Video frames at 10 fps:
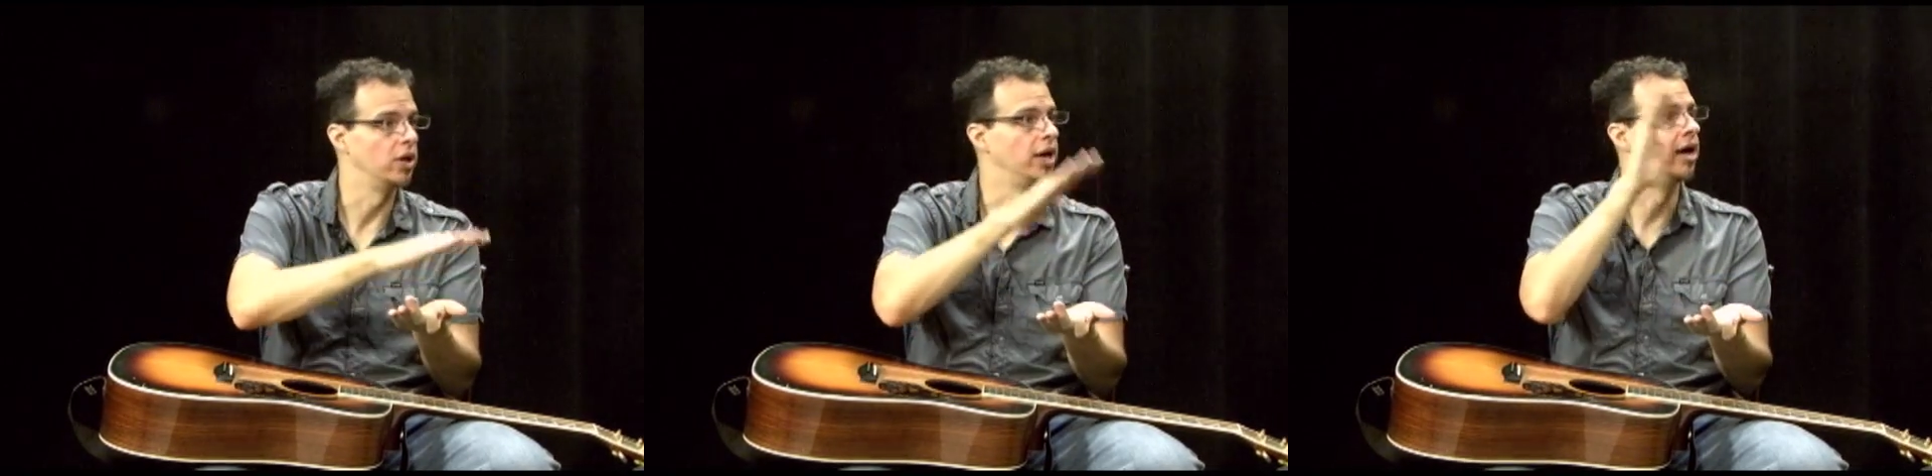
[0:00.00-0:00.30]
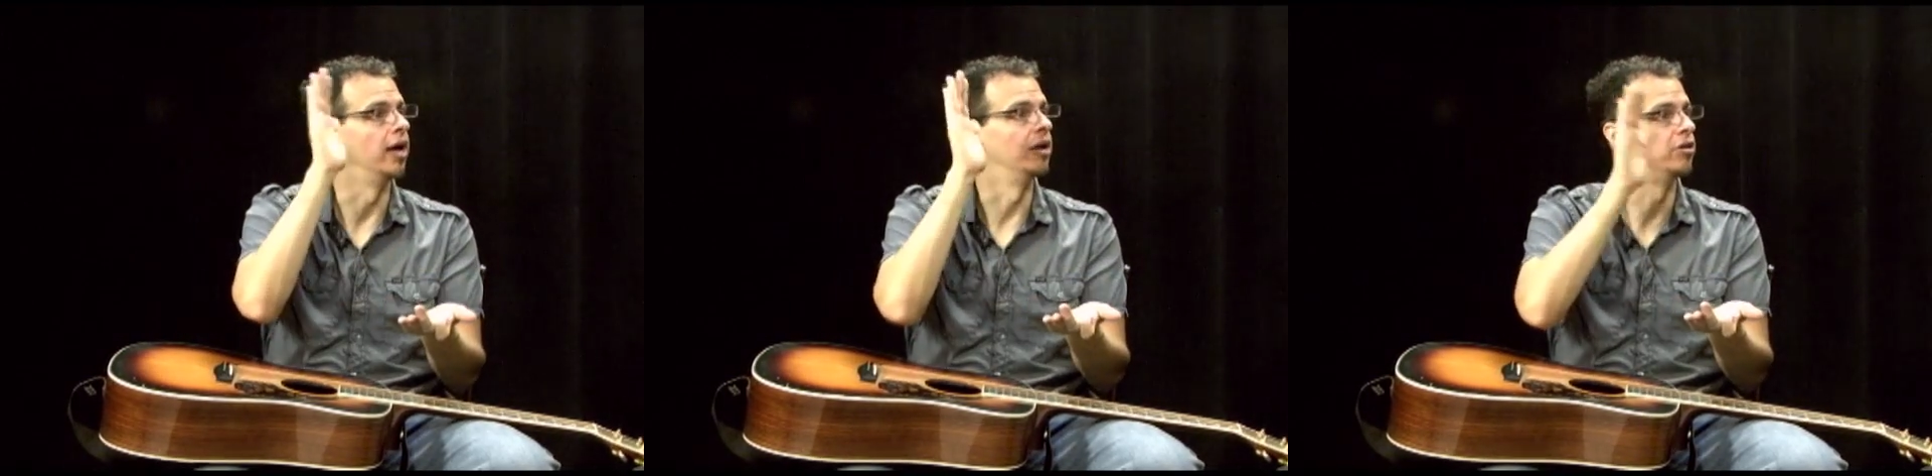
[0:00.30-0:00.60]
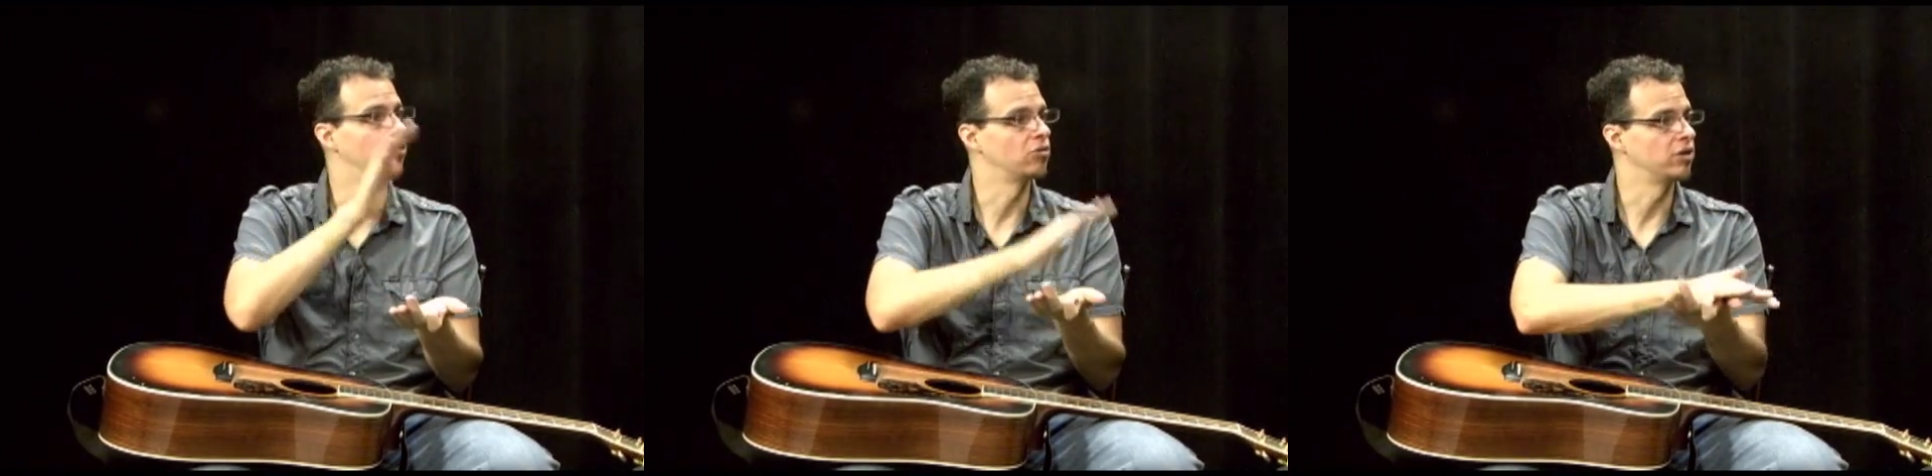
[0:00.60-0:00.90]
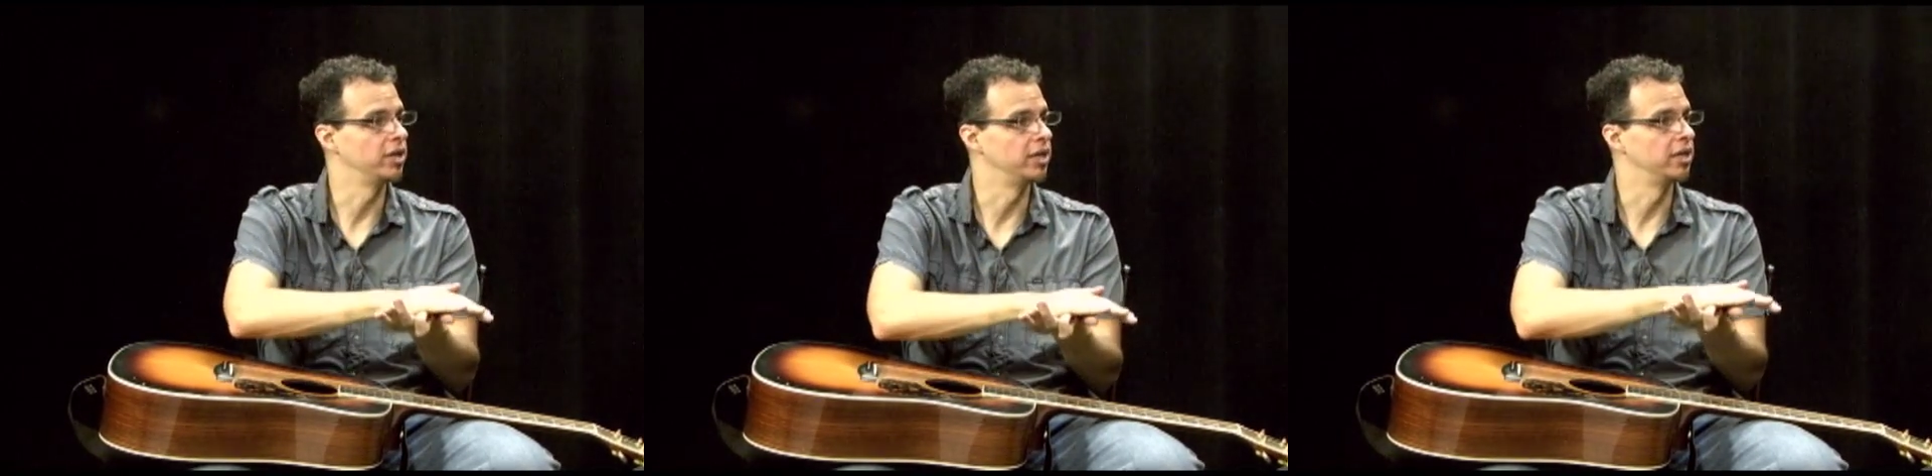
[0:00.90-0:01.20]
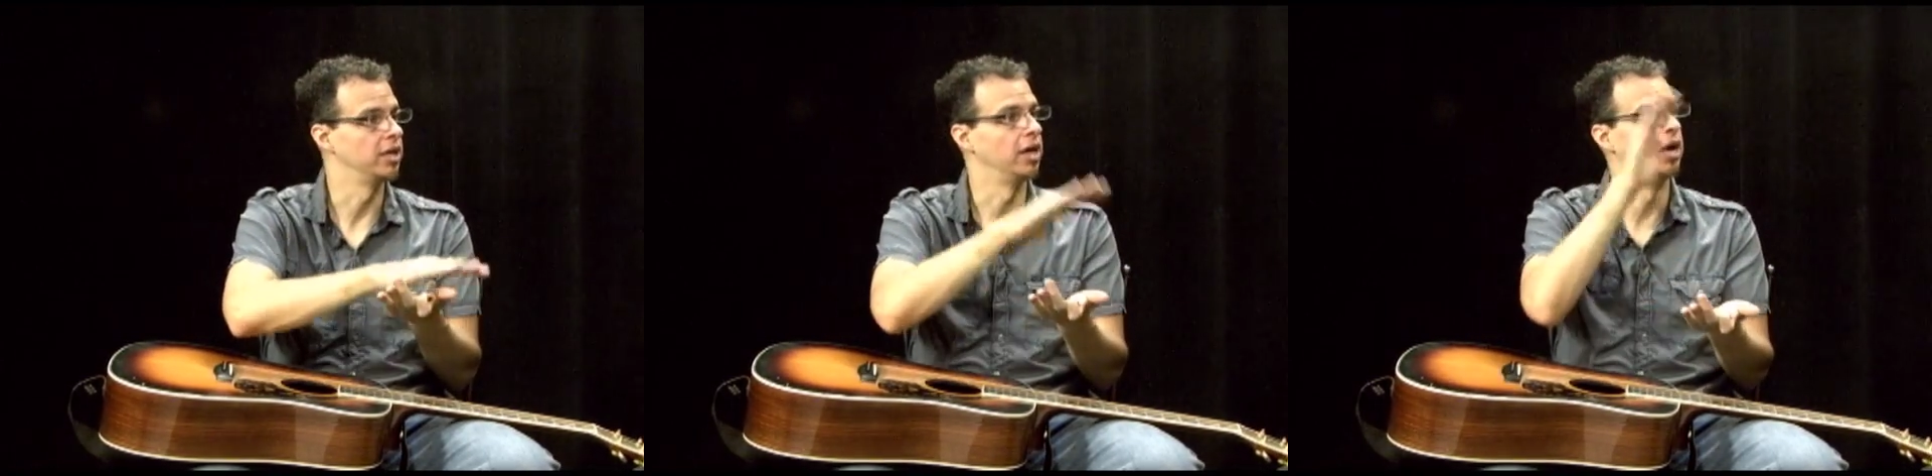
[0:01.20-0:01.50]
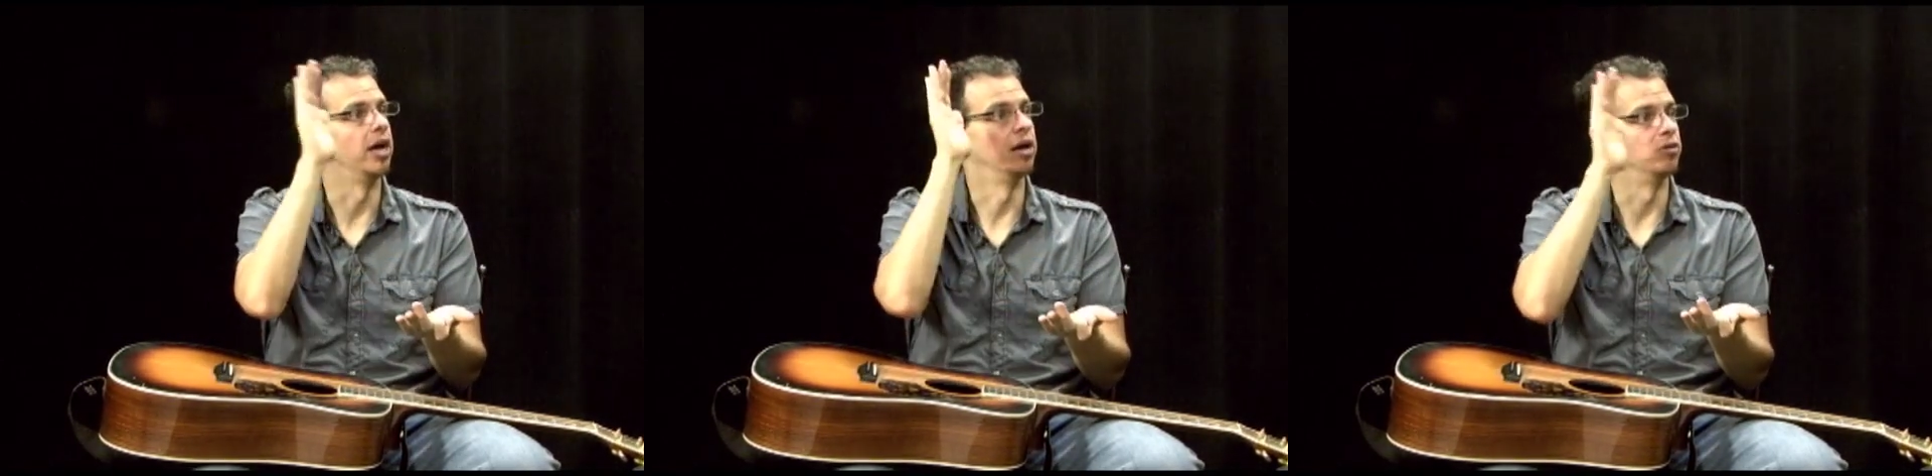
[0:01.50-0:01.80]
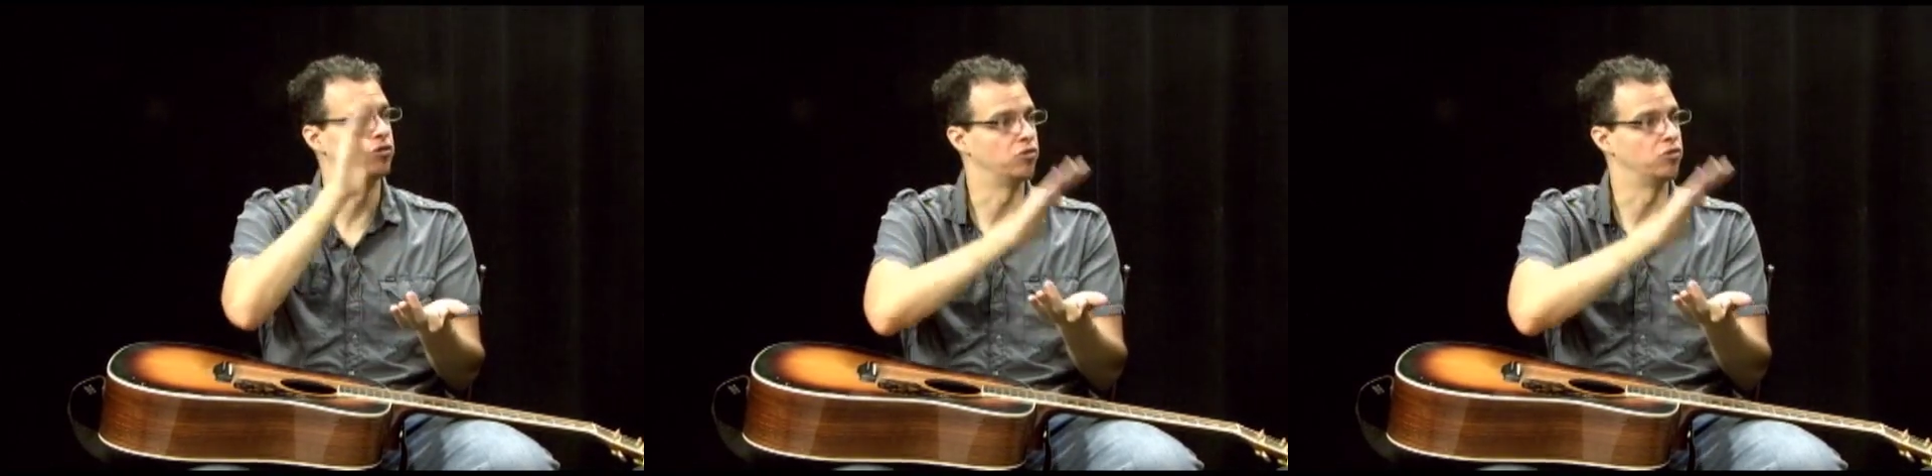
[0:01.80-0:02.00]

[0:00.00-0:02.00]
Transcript: and 3 and